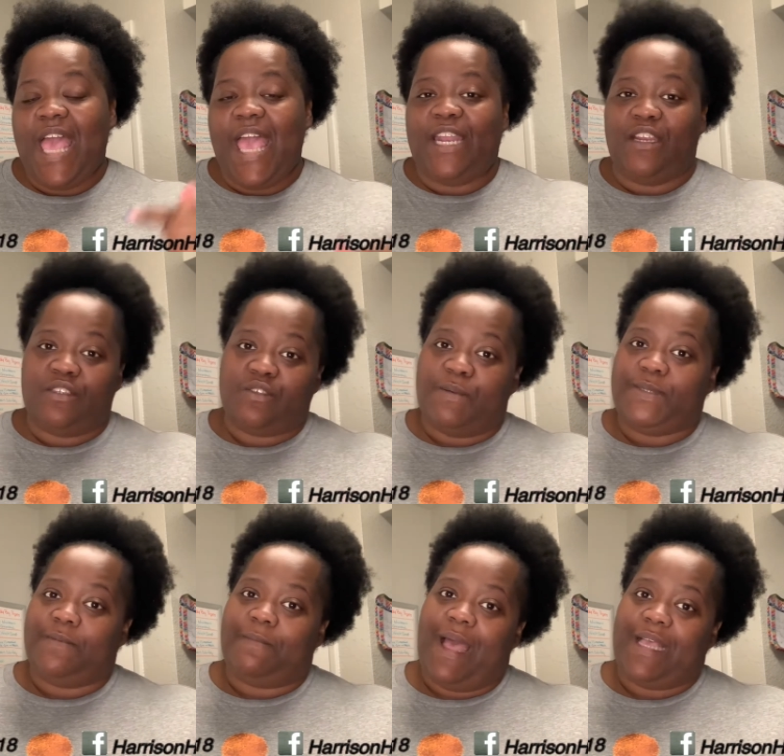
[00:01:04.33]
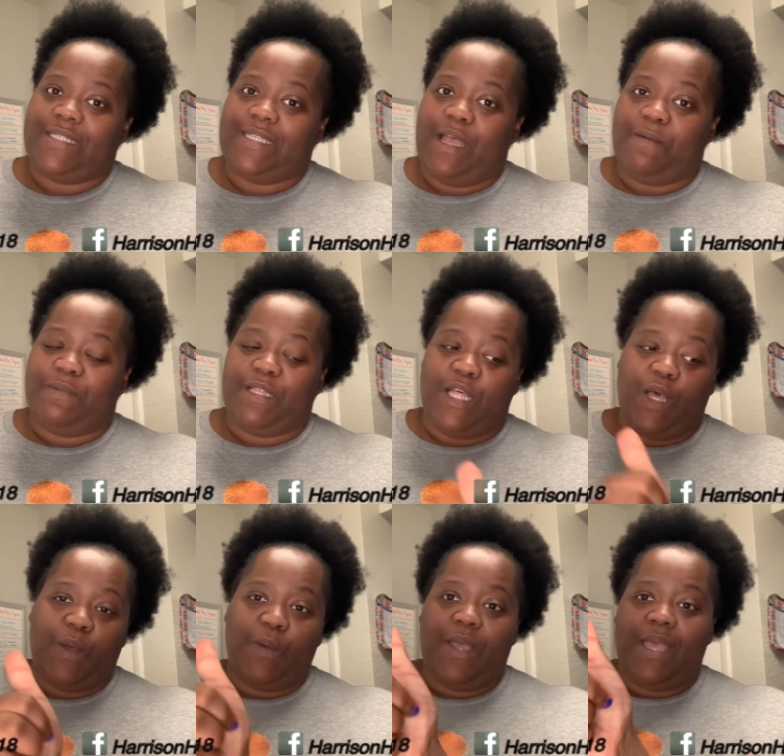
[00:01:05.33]
But I mean, who doesn't
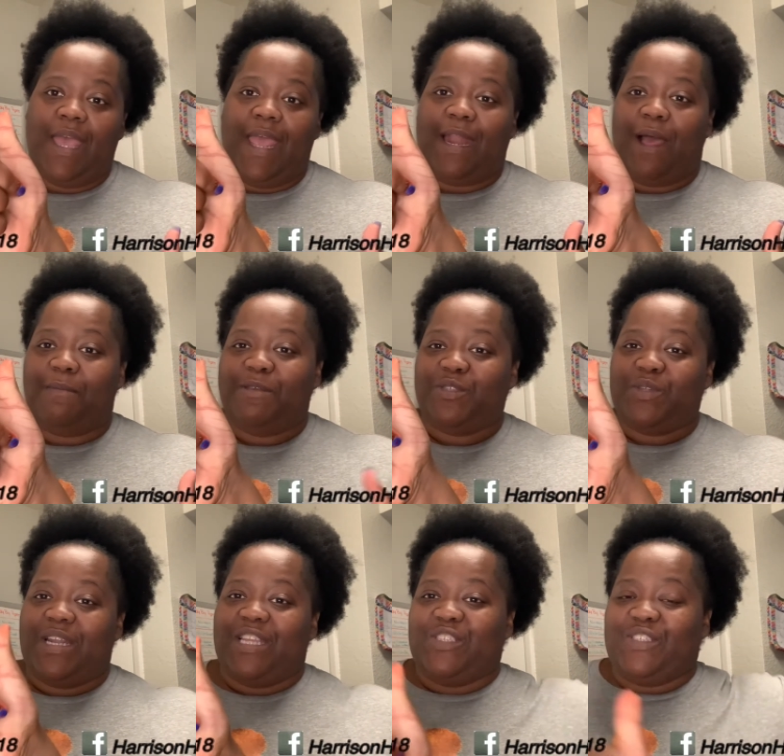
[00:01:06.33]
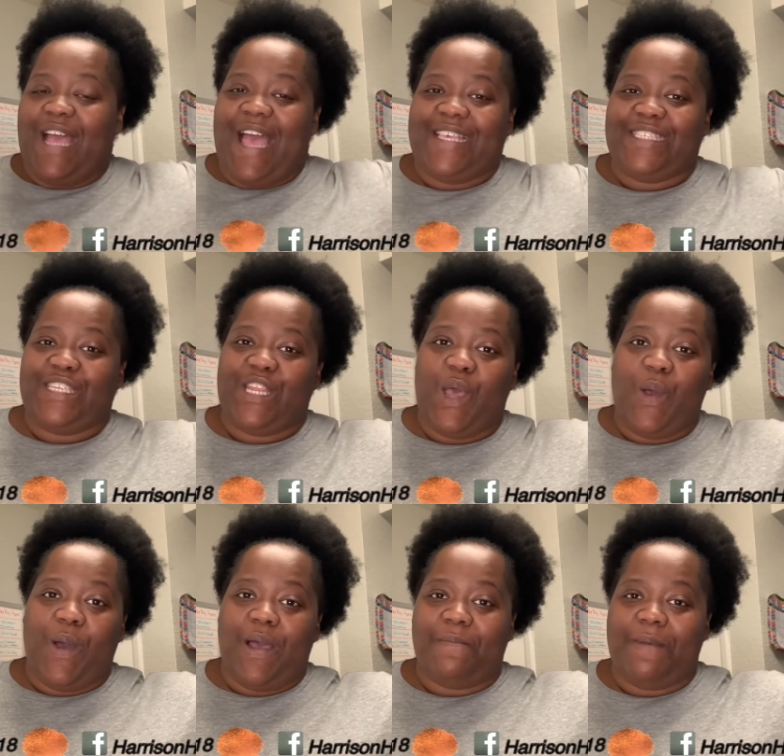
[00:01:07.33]
eat chicken, broccoli, and cheddar
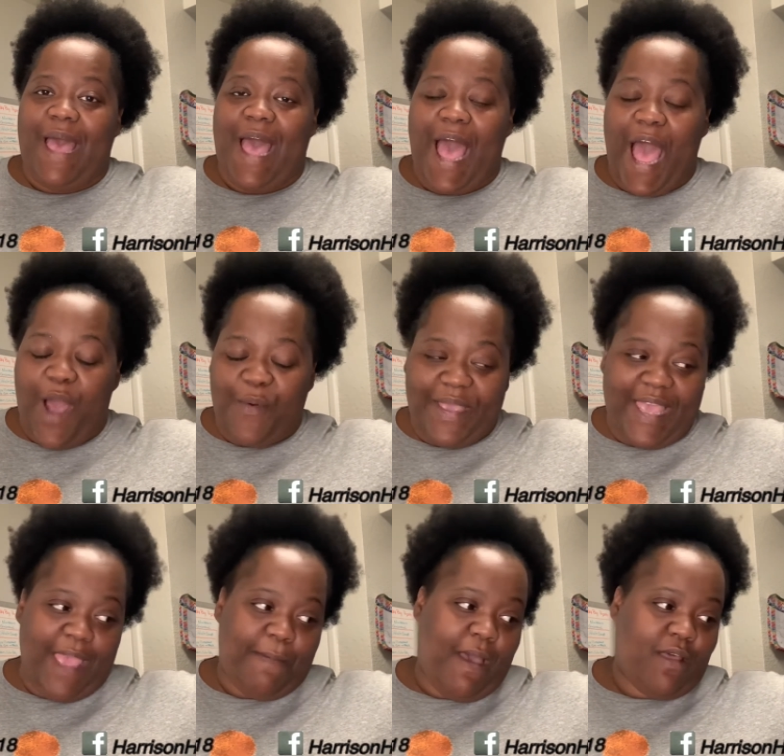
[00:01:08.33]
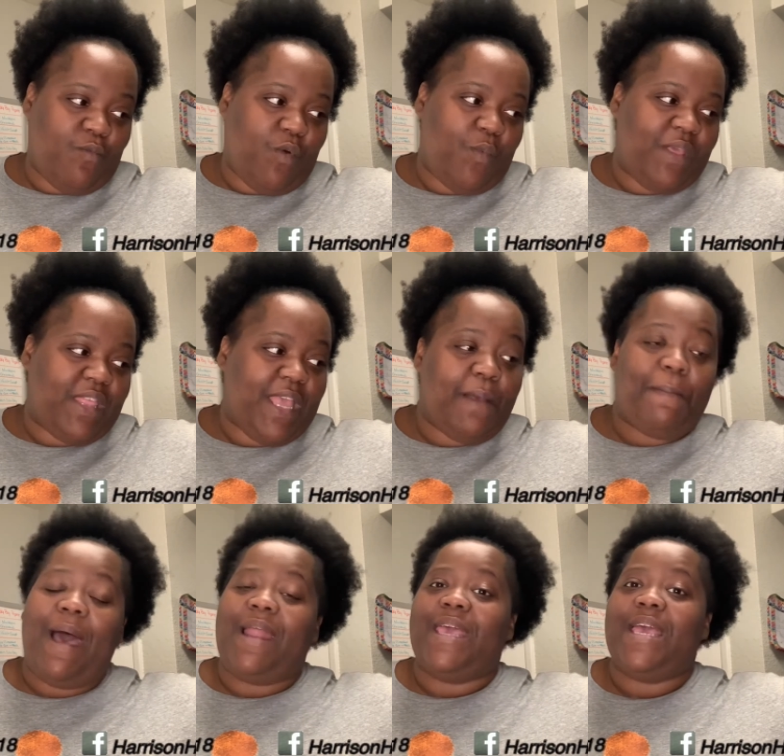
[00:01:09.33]
cheese, right? So it should be good.
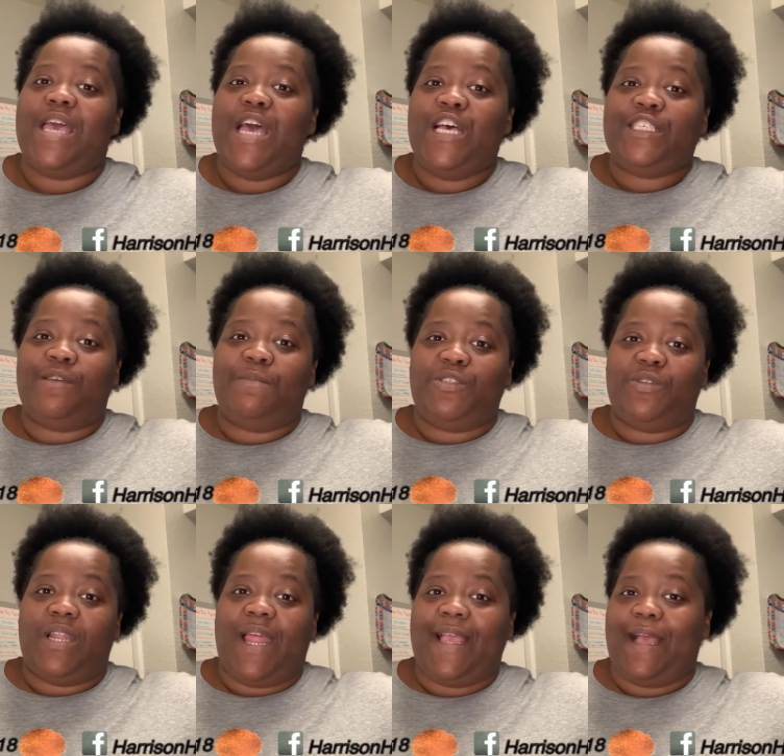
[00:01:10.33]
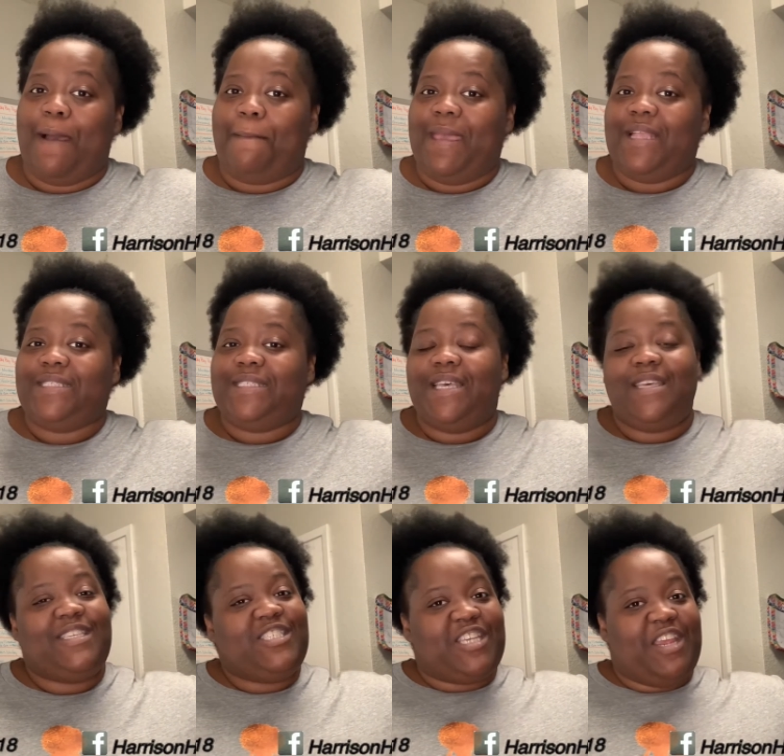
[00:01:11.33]
I've never
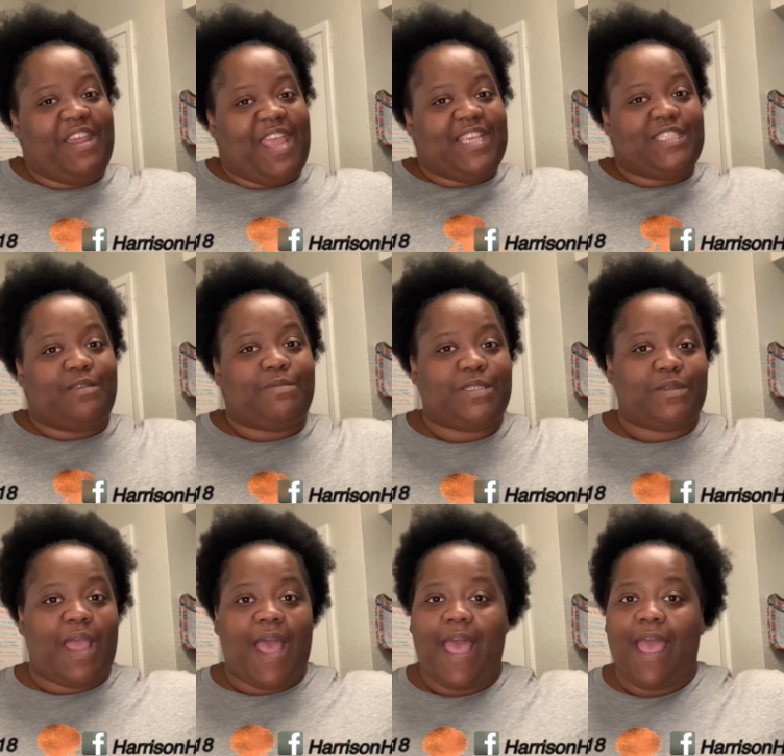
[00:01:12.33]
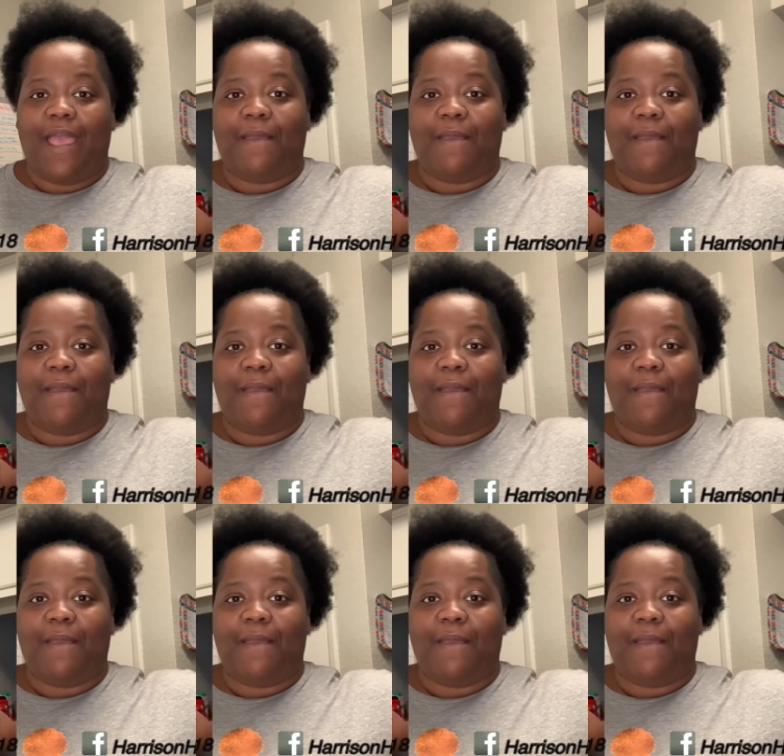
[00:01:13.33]
had a calzone